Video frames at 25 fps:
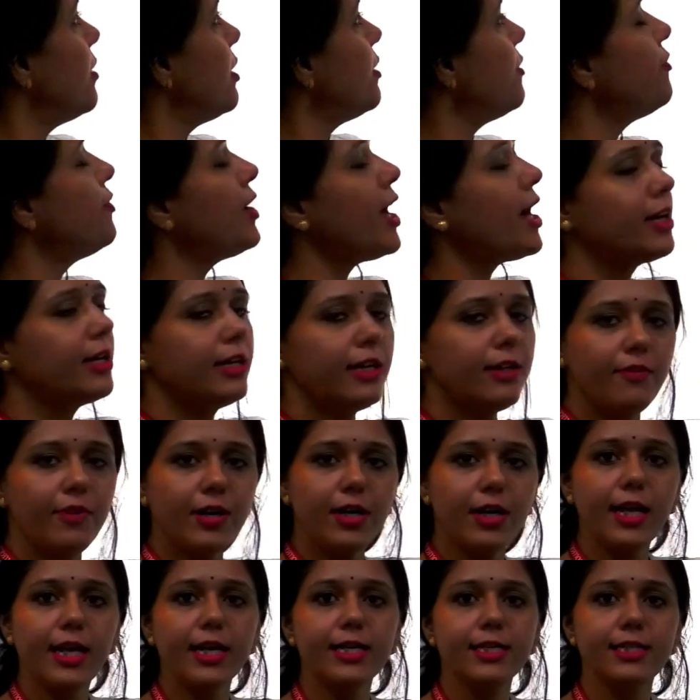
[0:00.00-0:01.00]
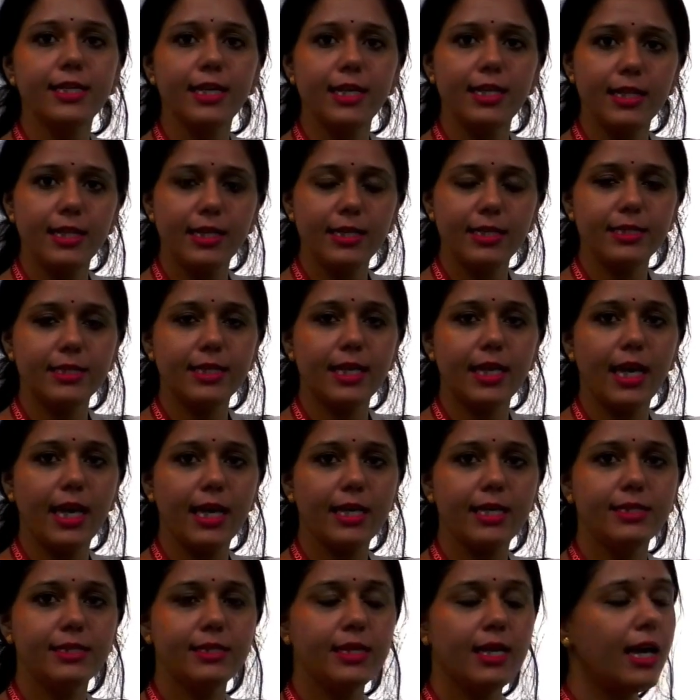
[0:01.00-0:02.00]
refractive index in this
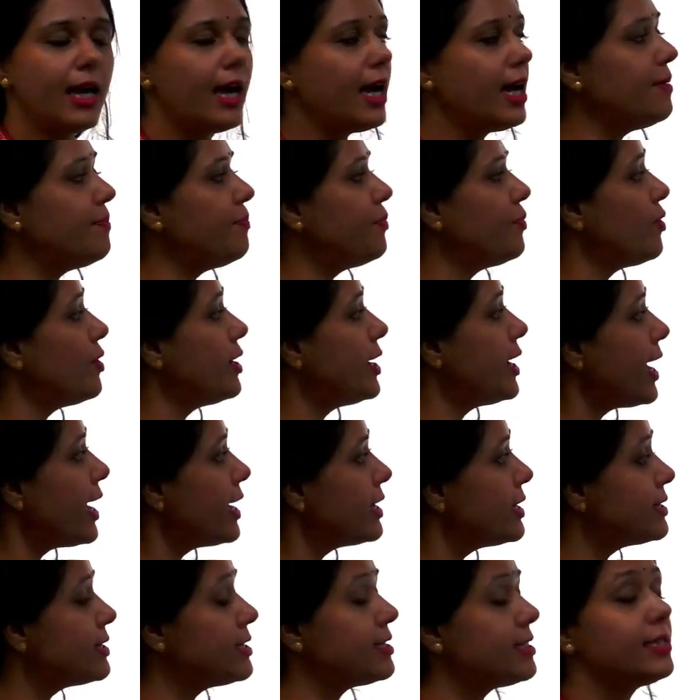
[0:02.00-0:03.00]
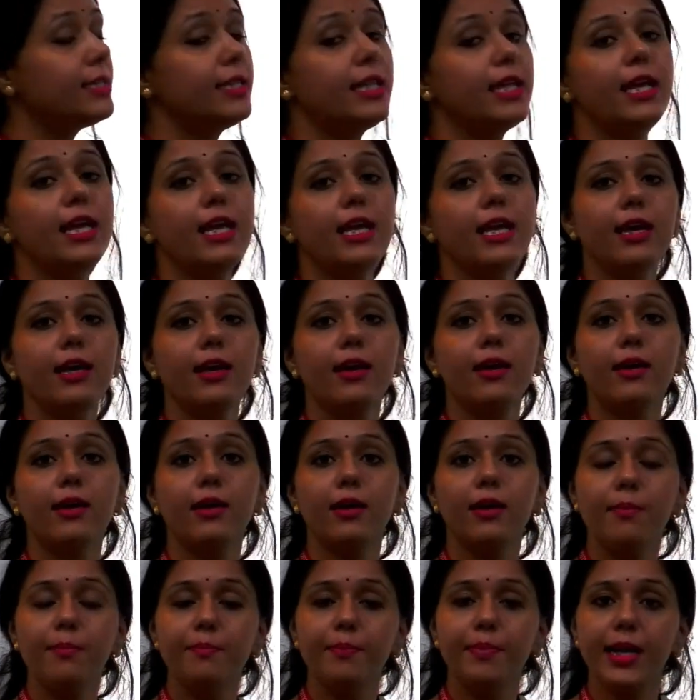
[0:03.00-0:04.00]
case. It protects
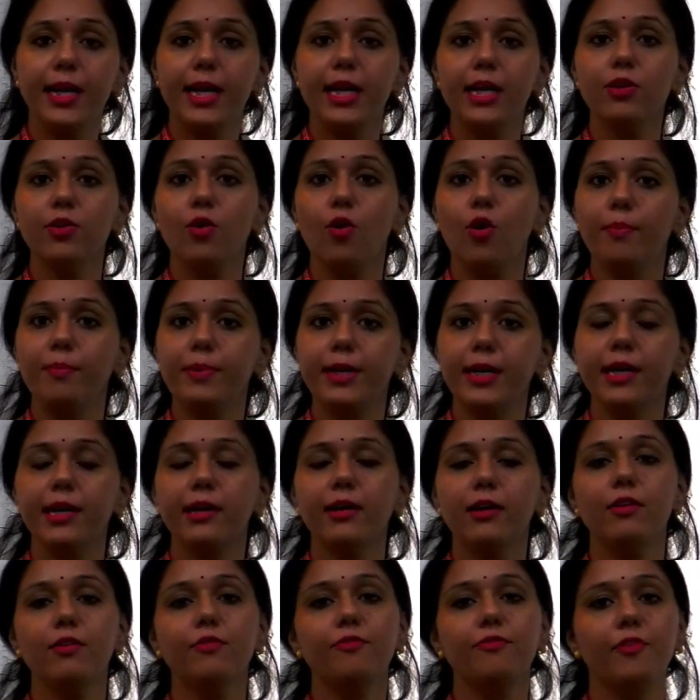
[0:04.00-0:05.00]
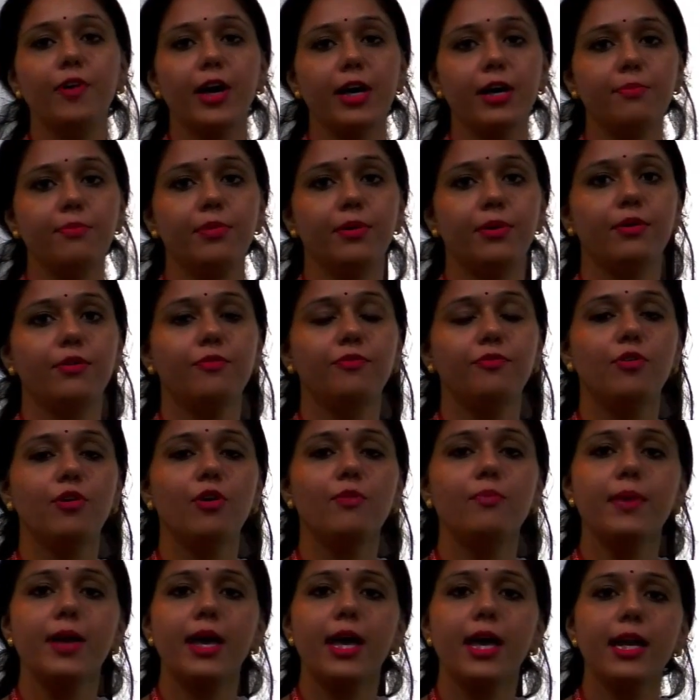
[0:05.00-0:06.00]
the complete optical fiber
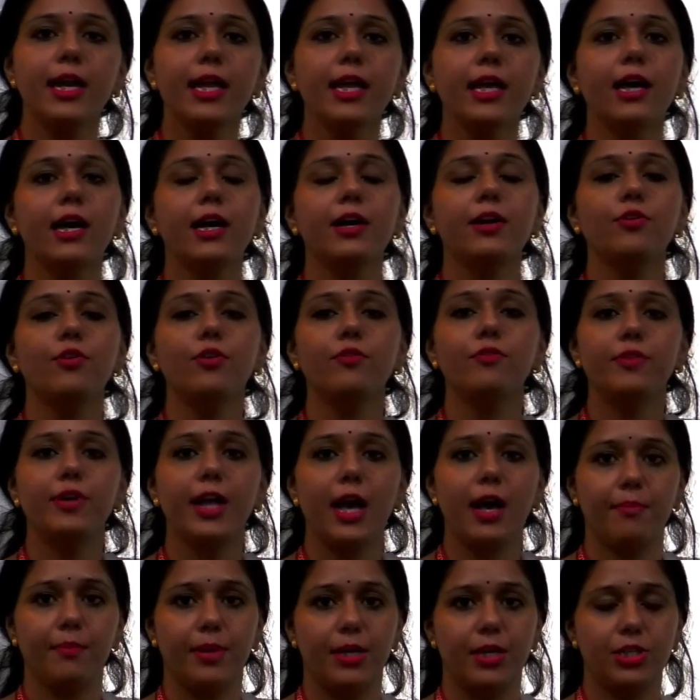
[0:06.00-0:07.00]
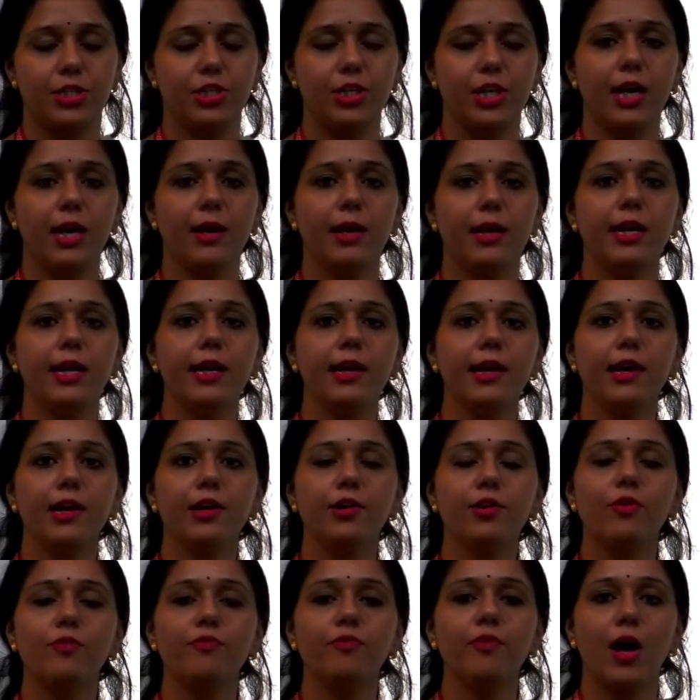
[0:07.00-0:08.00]
from any kind of damage, any
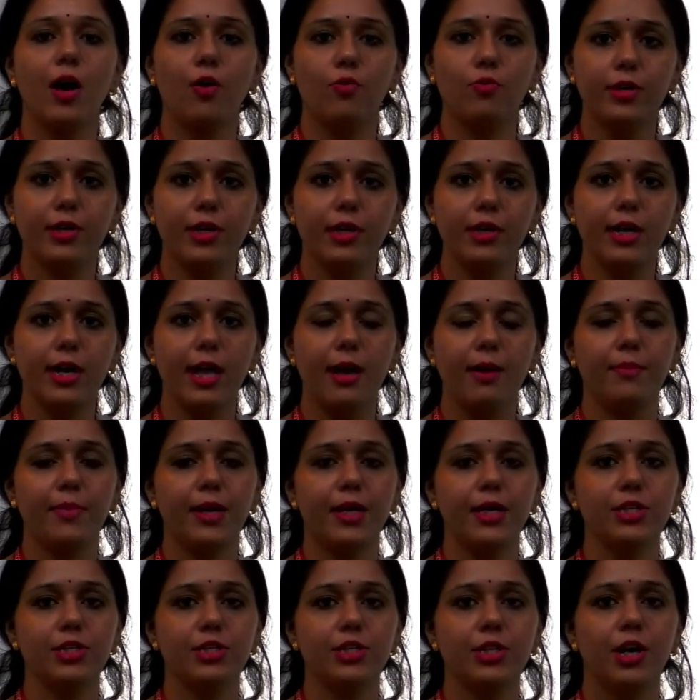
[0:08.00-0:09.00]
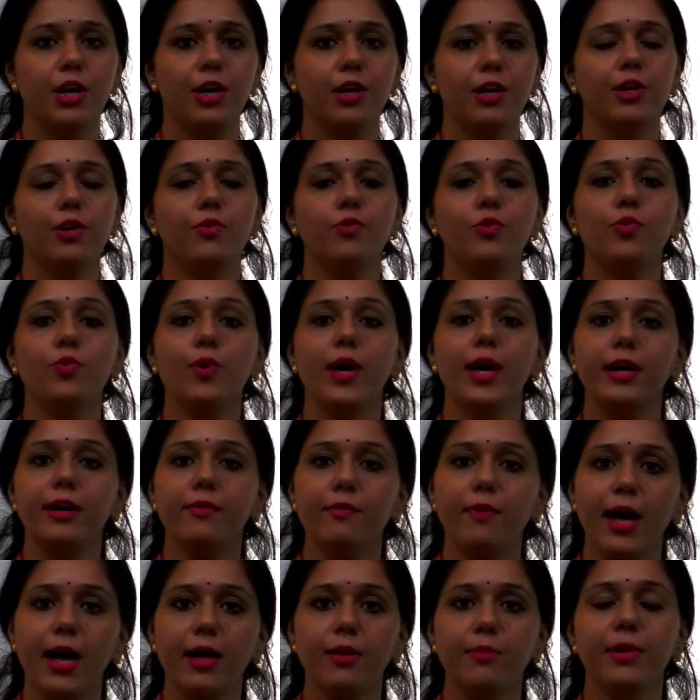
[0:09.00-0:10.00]
kind of outer damage due to
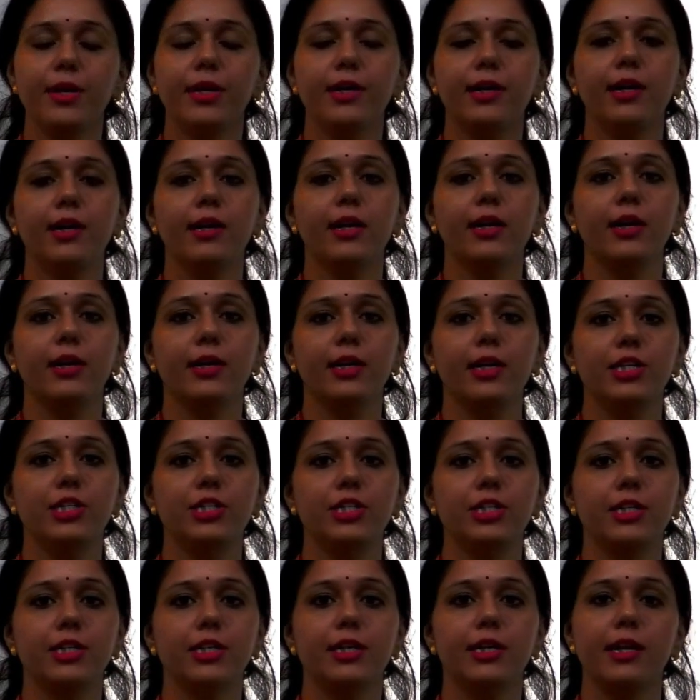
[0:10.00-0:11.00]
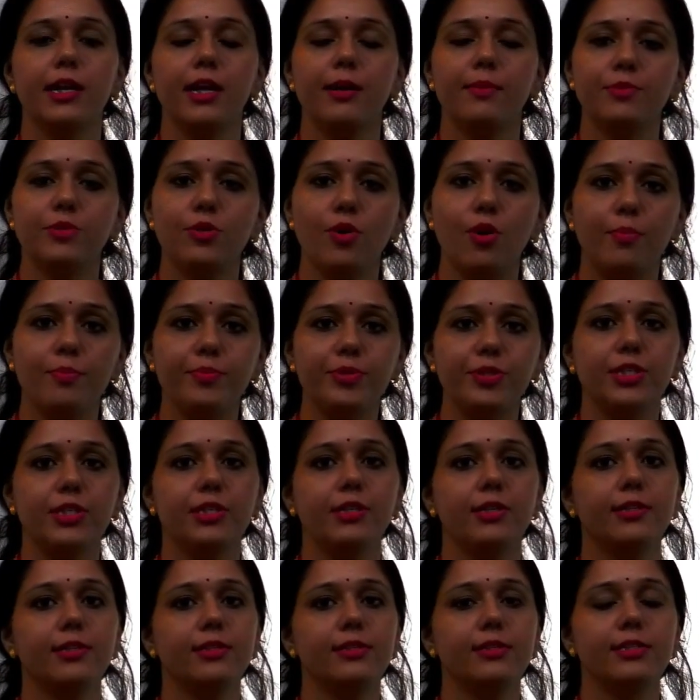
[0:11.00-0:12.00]
environmental condition,
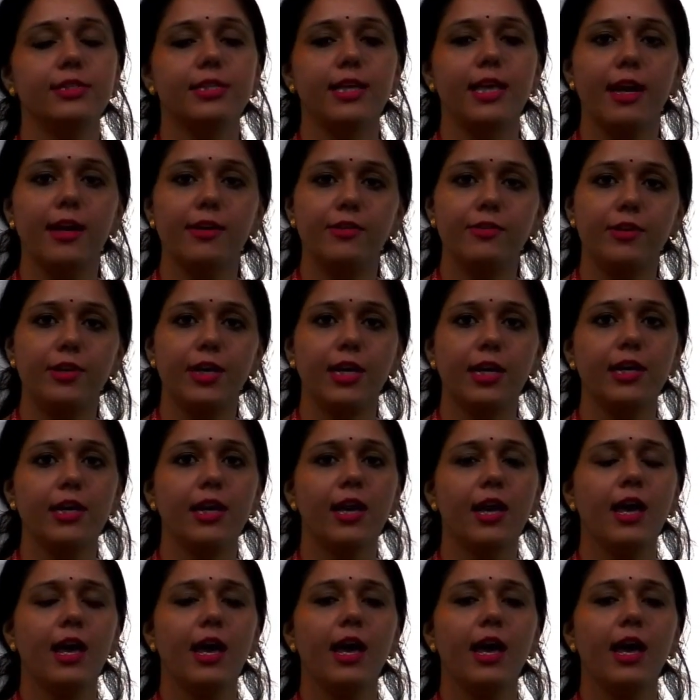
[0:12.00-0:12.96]
absorption, scattering,